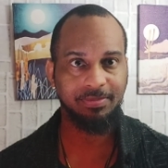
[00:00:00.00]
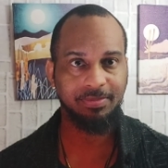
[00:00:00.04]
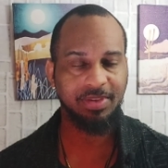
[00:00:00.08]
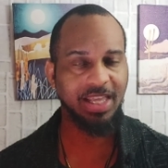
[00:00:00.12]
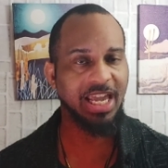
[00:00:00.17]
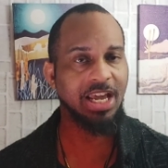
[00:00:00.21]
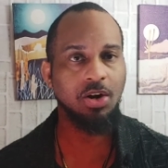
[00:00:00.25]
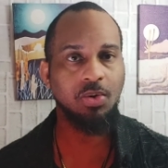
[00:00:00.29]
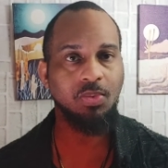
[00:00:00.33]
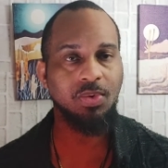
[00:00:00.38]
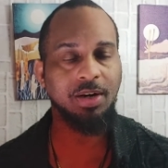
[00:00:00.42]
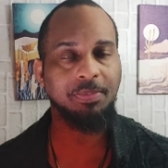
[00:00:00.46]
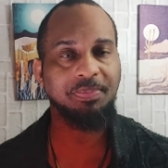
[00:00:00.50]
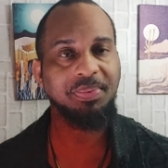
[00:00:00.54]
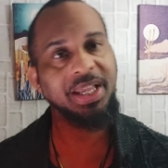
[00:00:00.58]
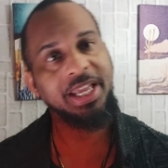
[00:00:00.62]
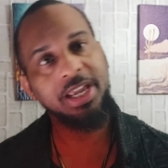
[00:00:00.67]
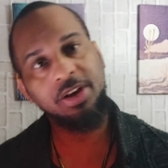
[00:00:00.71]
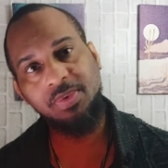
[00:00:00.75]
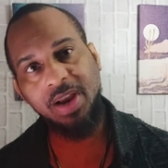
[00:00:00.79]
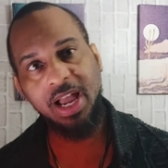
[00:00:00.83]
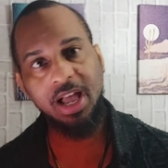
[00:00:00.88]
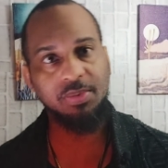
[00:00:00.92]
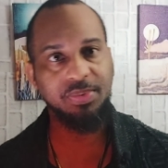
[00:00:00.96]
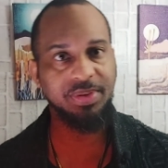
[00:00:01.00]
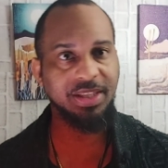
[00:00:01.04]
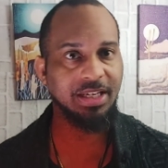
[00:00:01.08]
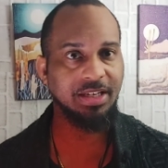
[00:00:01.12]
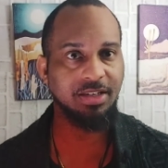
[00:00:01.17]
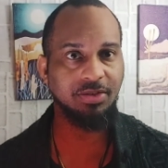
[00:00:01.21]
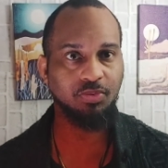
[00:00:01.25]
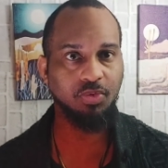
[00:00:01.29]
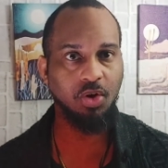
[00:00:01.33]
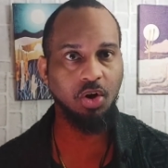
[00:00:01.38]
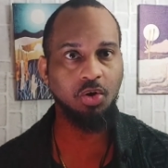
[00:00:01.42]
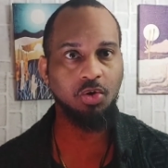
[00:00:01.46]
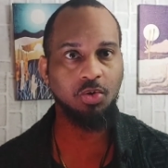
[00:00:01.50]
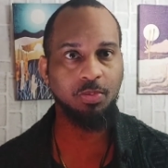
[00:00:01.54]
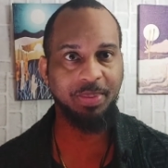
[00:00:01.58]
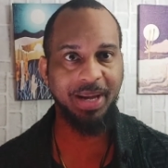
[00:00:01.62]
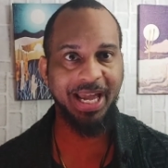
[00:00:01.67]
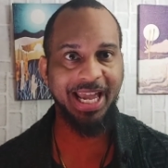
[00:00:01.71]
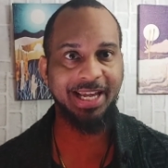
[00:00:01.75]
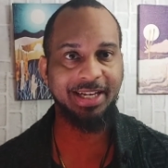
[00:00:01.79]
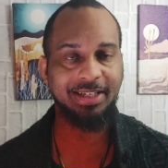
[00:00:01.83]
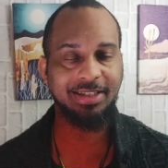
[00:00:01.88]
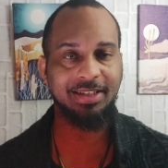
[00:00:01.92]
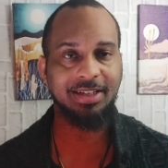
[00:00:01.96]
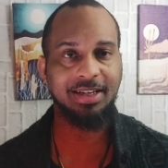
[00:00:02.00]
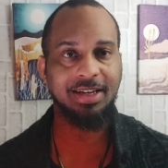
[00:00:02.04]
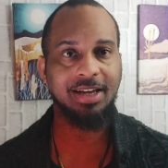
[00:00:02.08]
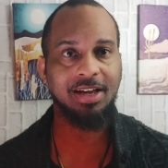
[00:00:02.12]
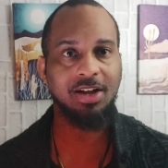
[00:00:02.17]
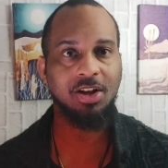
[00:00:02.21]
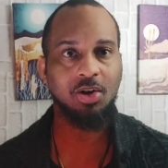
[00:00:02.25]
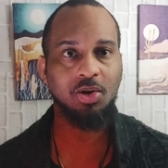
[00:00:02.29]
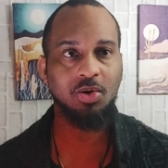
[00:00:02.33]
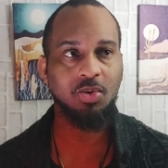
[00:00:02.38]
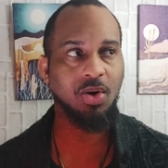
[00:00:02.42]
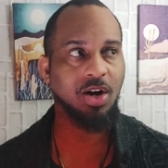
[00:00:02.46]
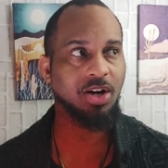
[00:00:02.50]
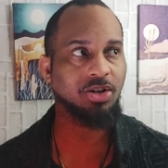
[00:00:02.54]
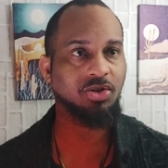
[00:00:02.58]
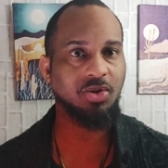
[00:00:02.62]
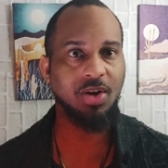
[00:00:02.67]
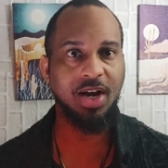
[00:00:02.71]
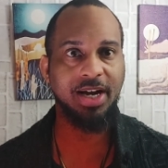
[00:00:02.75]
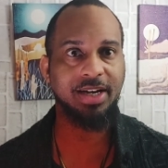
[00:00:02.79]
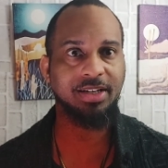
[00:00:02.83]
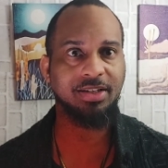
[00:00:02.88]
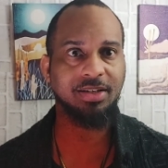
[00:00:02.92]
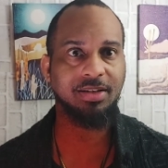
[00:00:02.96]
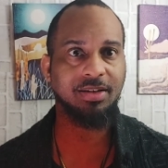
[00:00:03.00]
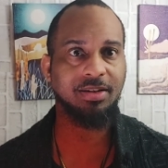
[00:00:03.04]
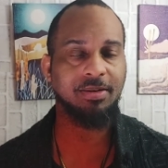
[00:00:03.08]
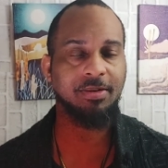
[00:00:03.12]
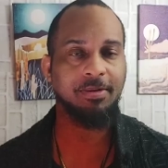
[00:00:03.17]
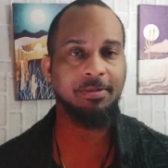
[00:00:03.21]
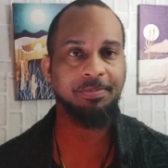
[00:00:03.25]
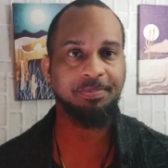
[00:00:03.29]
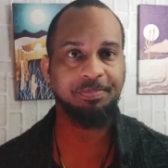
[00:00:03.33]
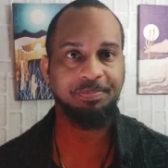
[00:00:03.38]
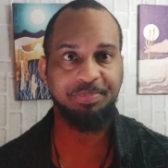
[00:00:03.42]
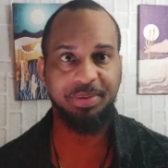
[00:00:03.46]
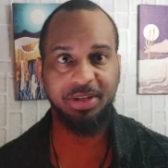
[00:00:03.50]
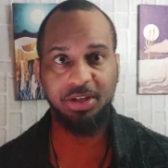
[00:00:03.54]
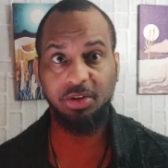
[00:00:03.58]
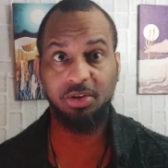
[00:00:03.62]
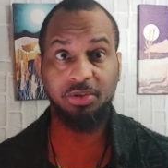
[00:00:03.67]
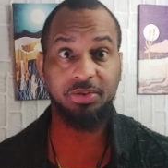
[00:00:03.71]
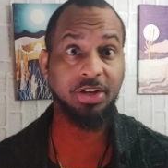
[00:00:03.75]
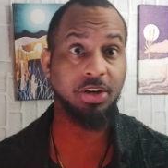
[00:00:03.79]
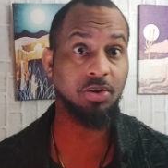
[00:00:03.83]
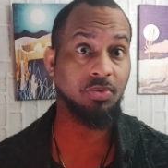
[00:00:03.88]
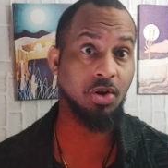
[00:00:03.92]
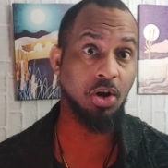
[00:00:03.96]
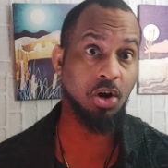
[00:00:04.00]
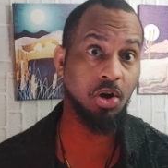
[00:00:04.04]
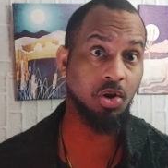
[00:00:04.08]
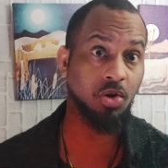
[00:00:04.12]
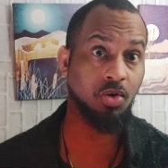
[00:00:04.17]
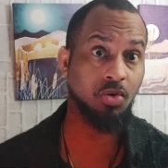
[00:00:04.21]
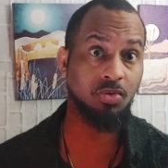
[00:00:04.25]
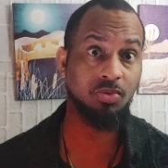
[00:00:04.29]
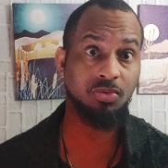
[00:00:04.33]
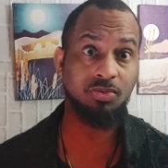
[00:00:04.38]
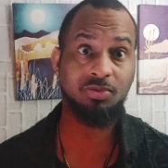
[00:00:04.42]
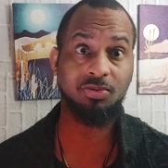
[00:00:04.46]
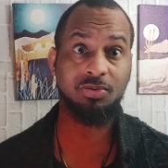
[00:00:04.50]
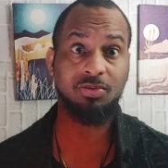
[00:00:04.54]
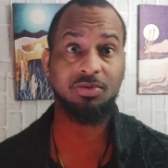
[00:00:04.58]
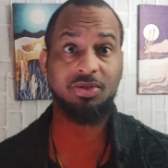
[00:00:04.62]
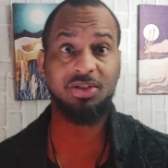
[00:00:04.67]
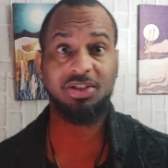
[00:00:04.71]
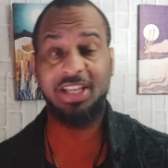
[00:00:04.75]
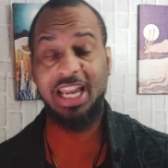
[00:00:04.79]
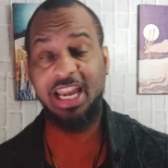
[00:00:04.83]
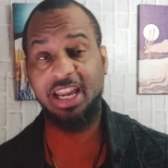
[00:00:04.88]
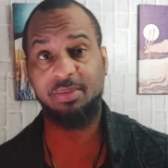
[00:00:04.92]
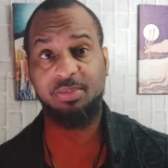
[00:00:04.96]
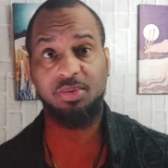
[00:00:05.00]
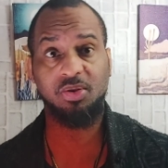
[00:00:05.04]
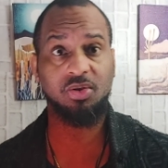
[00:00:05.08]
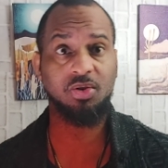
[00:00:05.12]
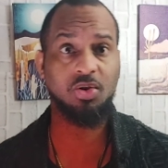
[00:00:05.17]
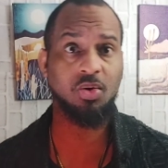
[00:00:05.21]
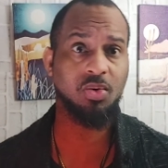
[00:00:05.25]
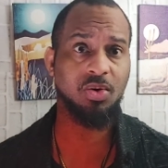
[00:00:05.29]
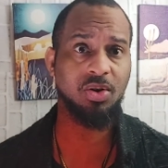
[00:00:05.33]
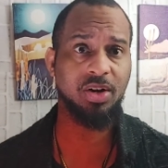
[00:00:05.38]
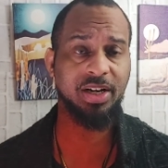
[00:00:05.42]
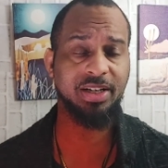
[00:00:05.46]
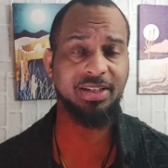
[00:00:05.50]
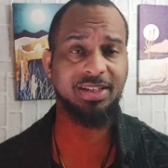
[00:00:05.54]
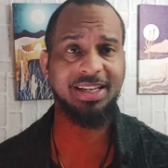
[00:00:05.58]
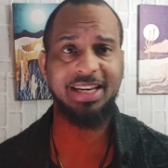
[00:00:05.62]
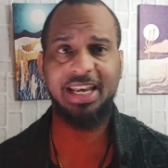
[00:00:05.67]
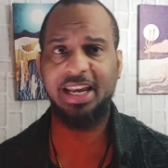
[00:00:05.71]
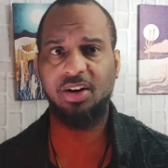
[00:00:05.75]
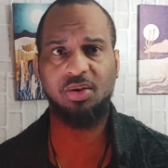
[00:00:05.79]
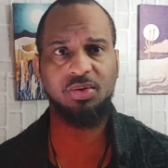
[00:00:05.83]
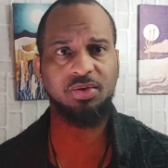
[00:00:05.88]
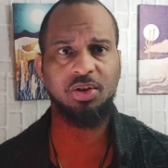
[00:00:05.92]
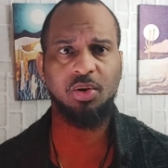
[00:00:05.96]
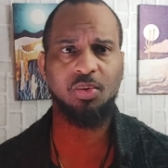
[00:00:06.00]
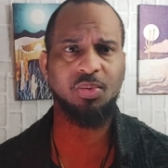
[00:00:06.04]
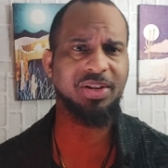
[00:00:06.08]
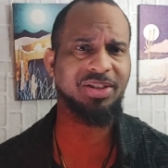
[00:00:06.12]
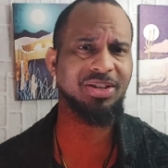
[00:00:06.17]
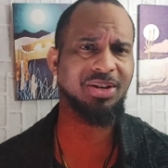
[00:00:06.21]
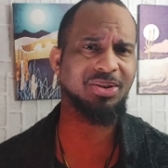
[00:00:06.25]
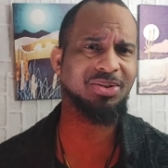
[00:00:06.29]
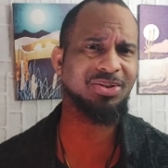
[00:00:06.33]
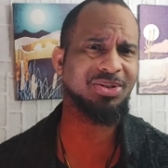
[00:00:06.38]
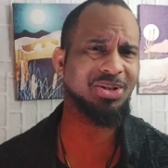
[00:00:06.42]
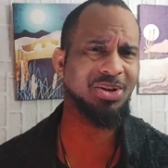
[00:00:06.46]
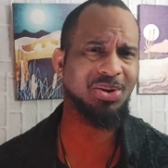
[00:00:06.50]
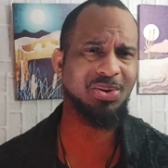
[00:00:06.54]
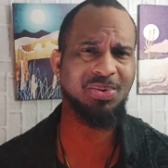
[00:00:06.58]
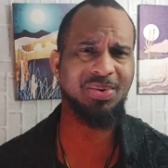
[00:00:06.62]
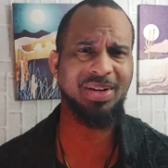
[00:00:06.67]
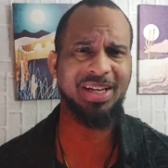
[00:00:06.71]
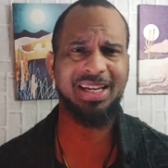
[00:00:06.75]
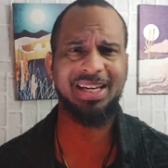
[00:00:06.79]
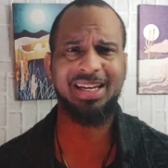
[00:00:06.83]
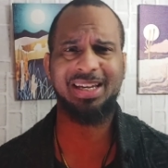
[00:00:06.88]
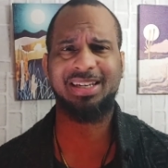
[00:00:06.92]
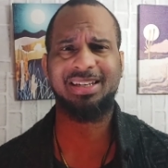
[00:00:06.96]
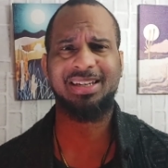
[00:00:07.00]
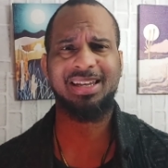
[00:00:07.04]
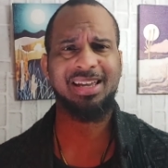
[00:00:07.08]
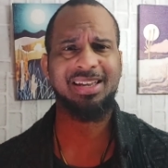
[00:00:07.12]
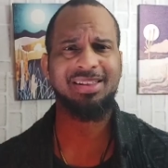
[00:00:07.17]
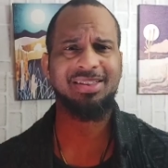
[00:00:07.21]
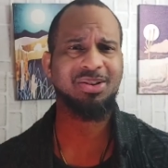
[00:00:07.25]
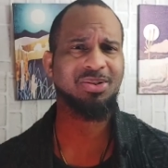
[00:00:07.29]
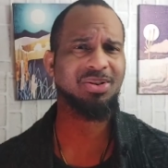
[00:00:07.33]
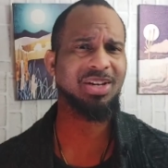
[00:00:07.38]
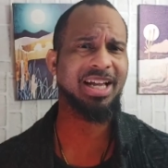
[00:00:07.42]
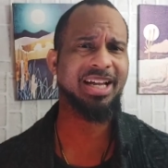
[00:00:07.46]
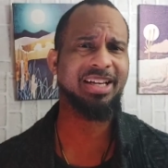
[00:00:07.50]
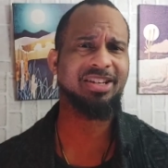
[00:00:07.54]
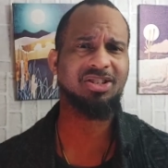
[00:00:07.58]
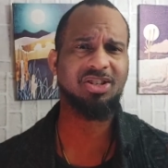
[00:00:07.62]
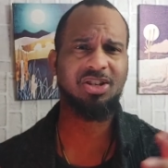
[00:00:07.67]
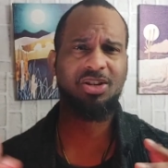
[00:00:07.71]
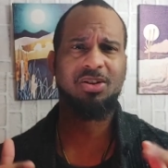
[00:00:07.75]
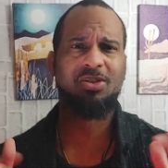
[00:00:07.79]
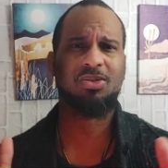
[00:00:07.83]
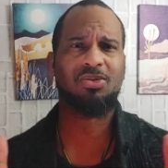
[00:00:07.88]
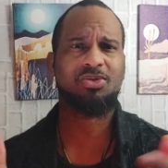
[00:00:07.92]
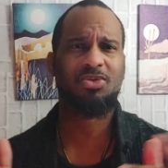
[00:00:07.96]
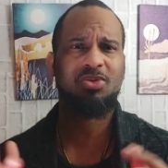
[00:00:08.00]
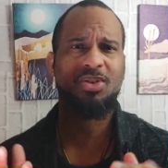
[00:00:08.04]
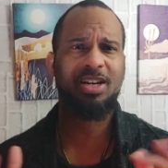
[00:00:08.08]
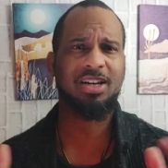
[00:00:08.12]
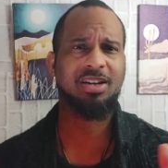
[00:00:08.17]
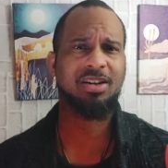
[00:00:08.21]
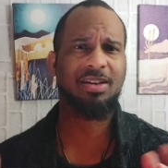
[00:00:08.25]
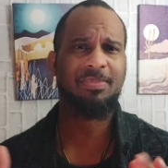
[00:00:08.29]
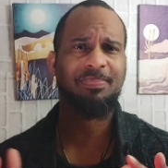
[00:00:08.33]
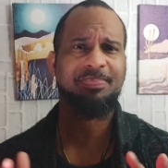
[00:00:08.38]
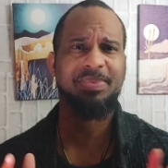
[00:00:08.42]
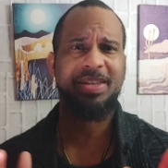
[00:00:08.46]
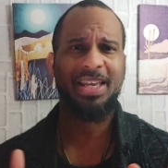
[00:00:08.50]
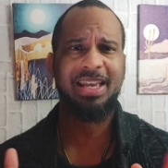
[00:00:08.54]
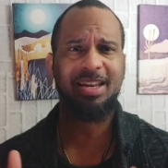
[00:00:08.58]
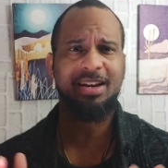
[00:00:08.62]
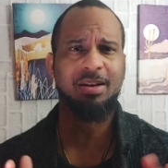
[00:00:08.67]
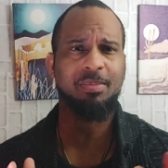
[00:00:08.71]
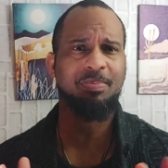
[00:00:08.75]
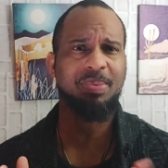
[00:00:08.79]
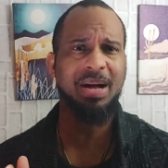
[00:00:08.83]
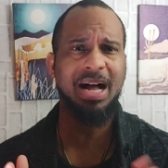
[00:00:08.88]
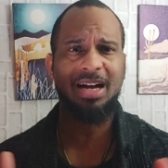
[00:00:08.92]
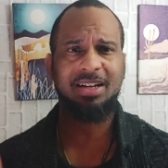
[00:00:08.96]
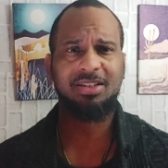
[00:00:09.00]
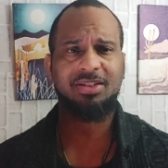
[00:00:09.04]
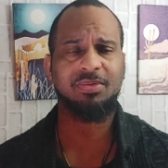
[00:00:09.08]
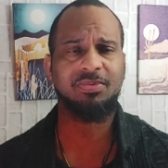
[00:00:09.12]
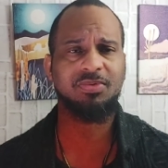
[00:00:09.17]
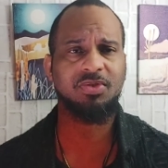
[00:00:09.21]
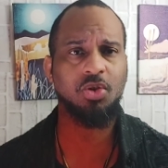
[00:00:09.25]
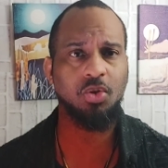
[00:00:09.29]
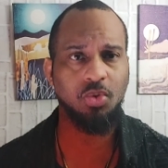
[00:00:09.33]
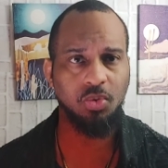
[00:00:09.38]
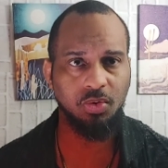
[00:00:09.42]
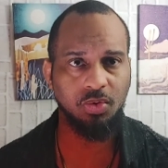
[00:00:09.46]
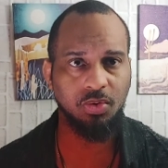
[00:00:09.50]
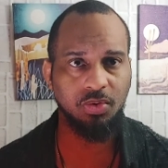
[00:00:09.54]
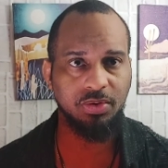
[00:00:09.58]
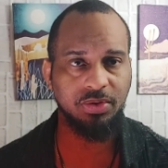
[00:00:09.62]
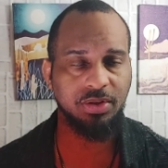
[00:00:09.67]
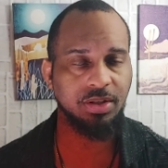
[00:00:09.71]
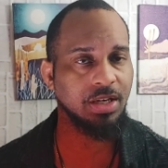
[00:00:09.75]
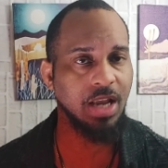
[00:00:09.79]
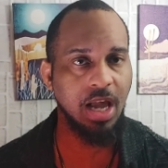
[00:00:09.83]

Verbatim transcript: They don't want to play around with these rogue banks who are trying to build their own stable coins and they don't know what they're doing. They're like children in a box of tools.